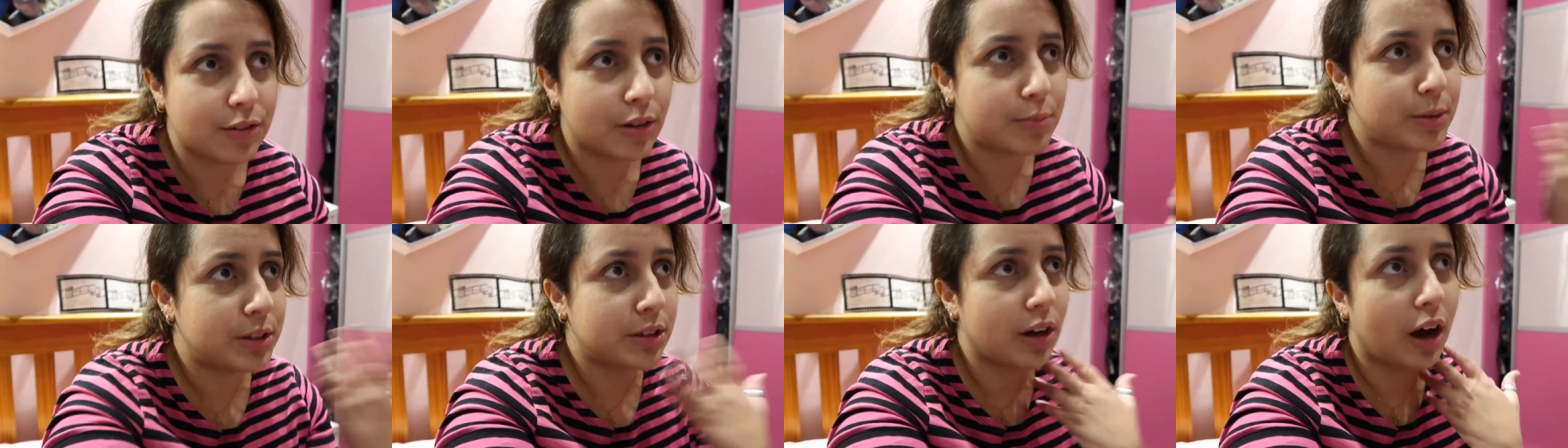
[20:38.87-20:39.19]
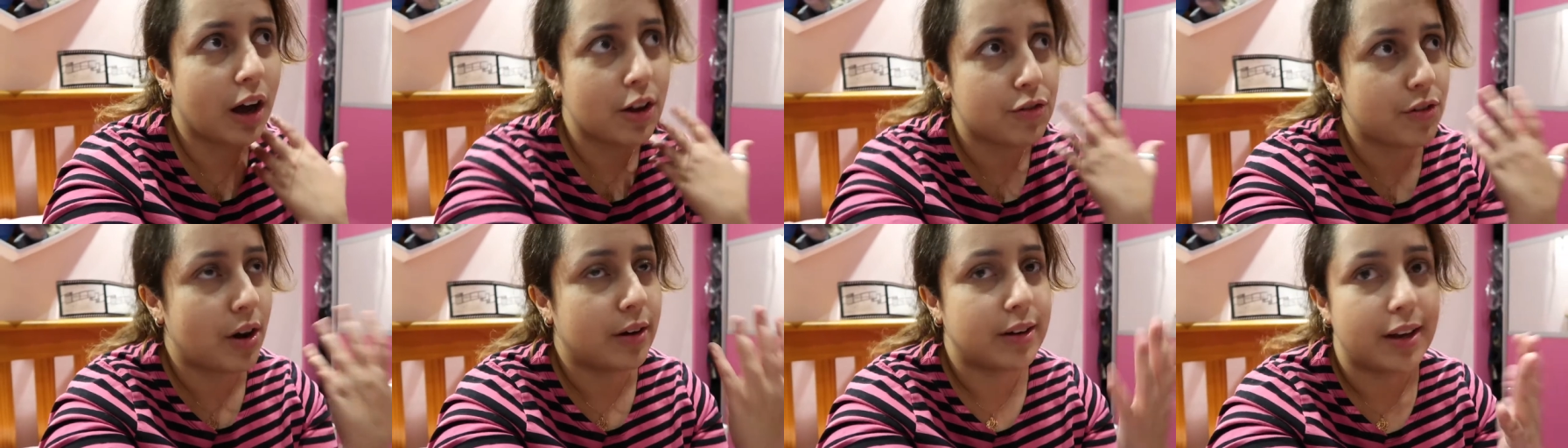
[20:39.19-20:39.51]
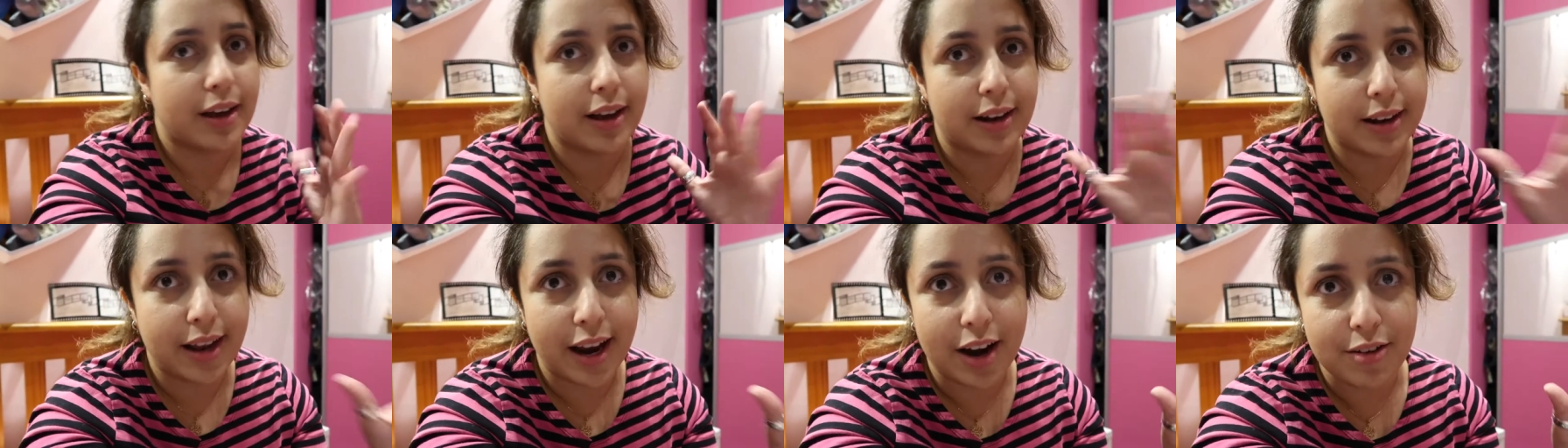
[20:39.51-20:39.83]
I mean, I found
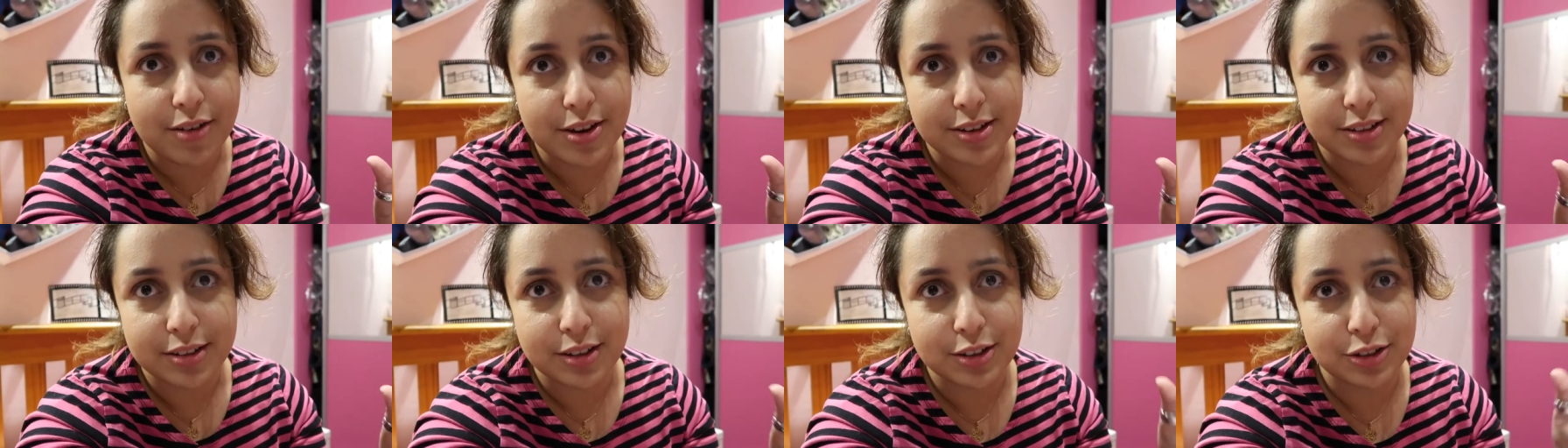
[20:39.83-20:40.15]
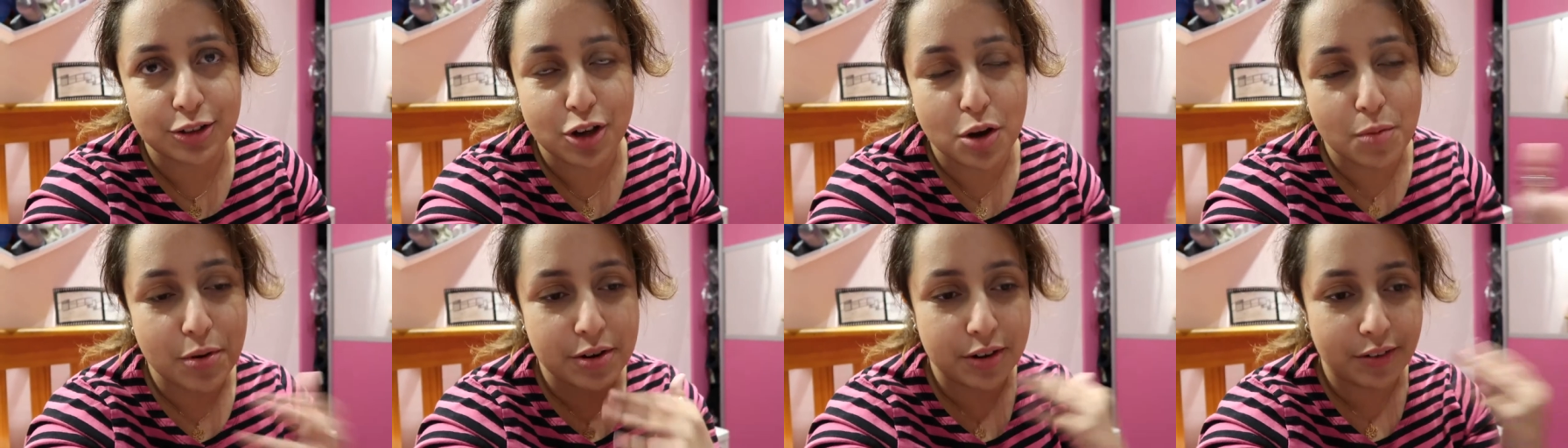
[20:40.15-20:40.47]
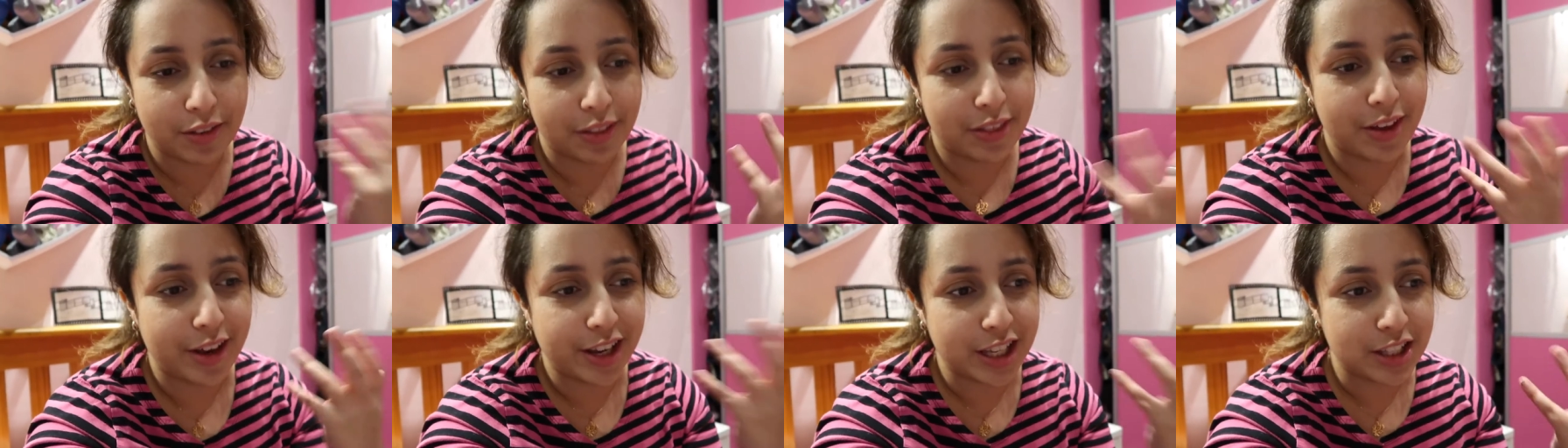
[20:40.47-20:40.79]
it hilarious because so many
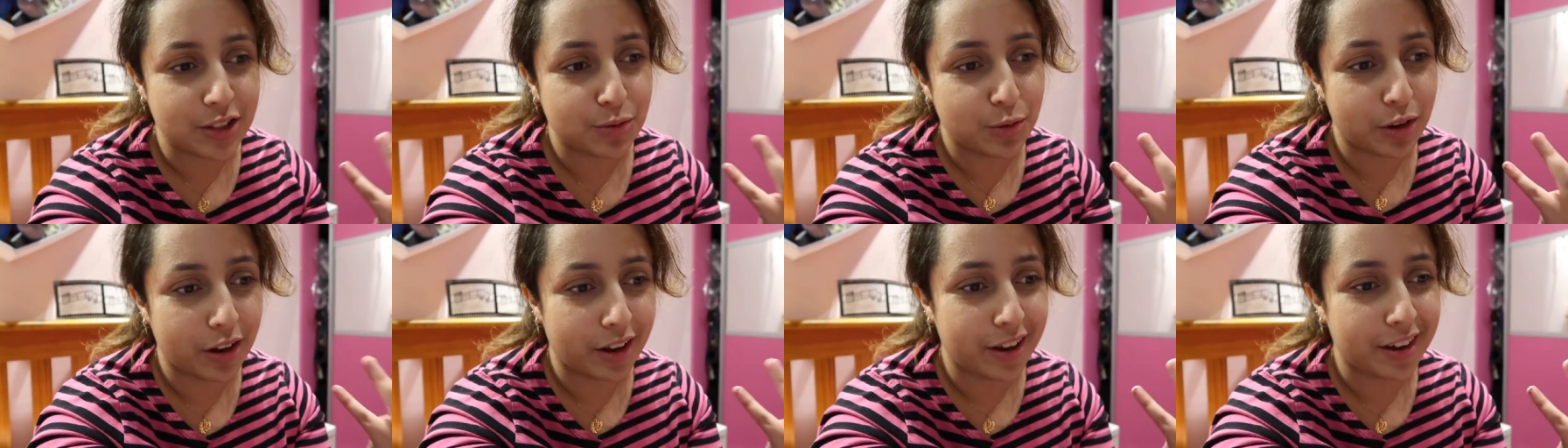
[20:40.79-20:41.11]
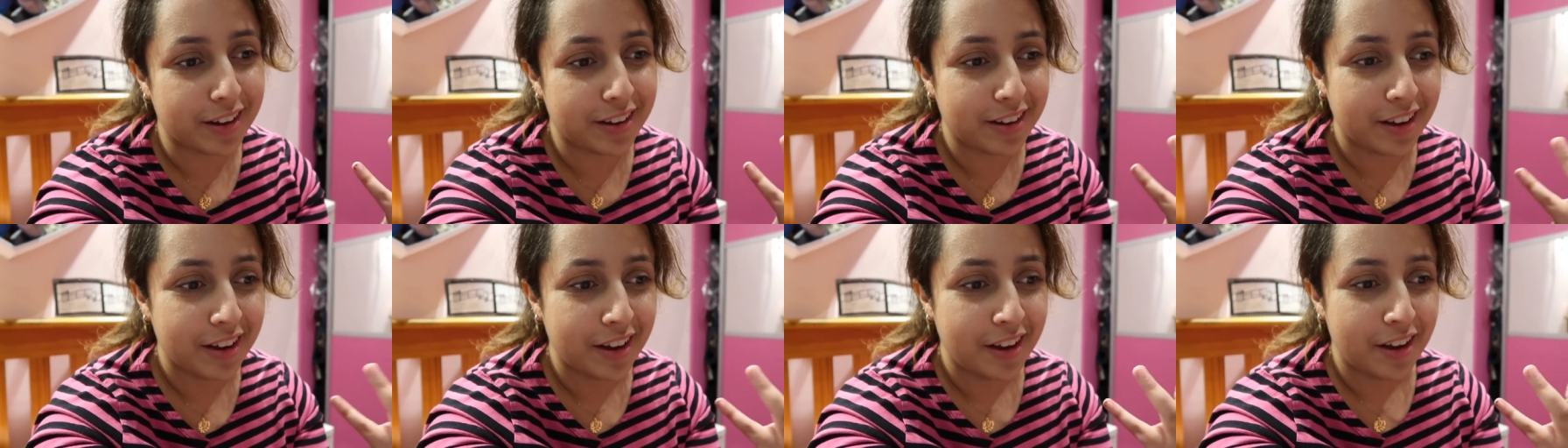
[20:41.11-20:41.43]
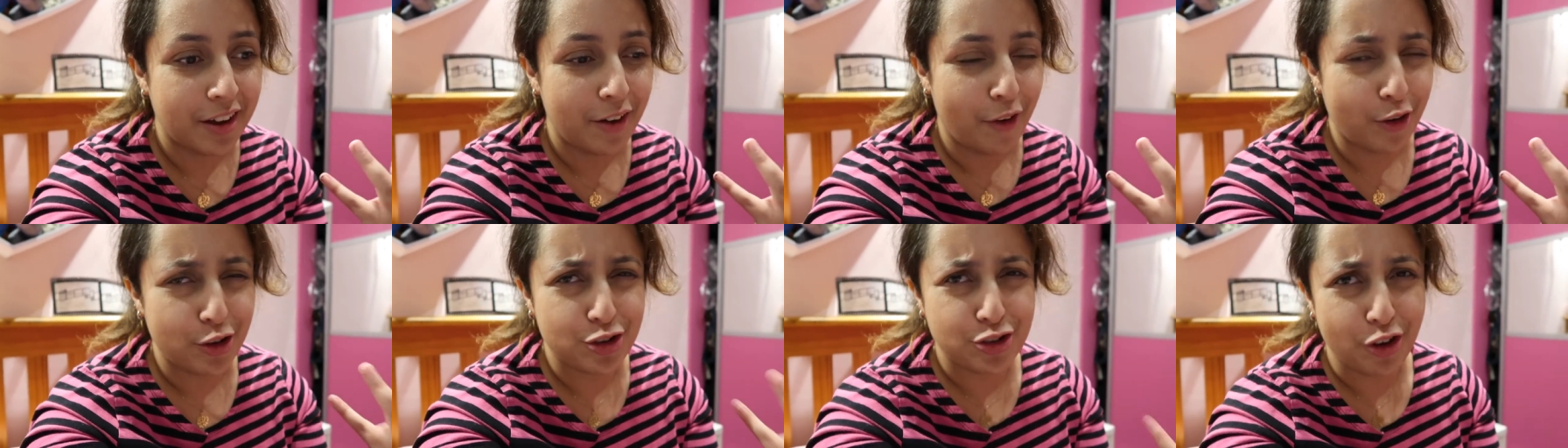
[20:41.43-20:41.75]
of the things were like
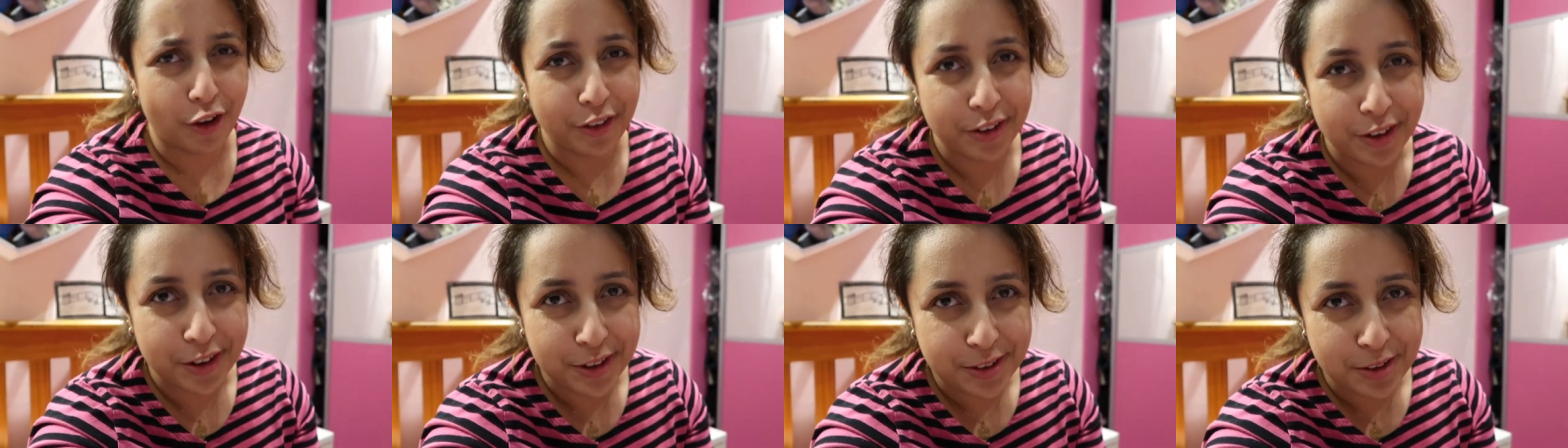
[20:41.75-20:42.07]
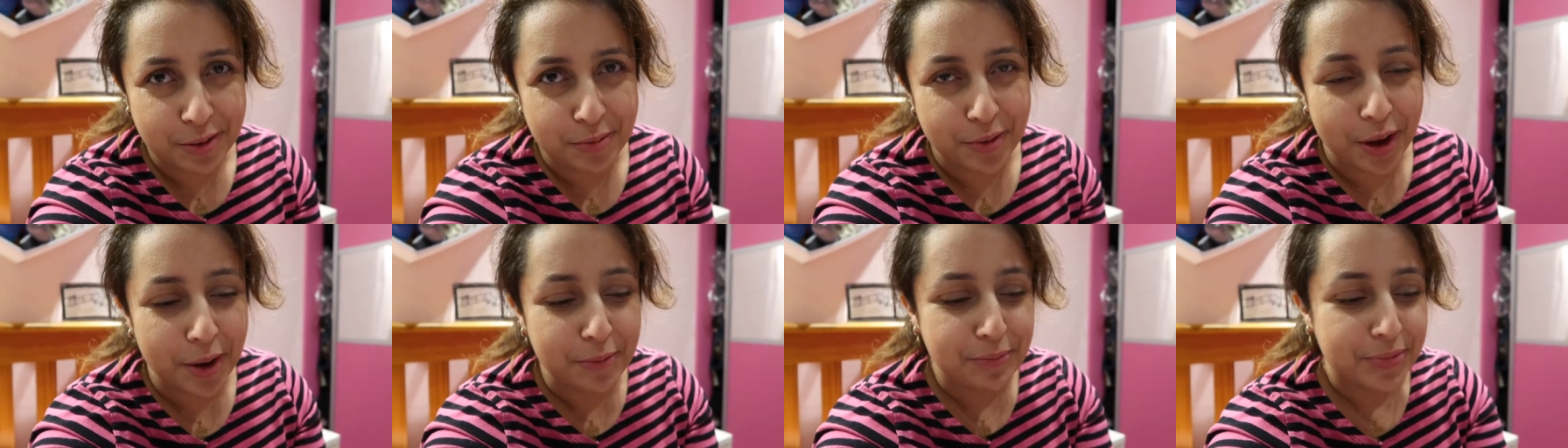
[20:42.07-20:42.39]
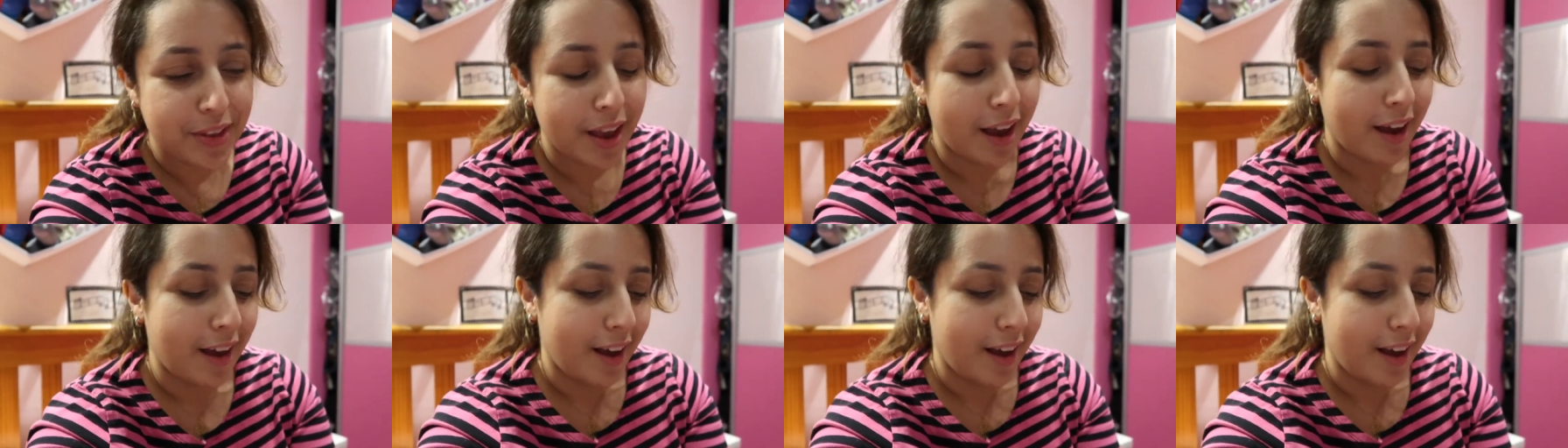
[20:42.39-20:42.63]
shocking to me,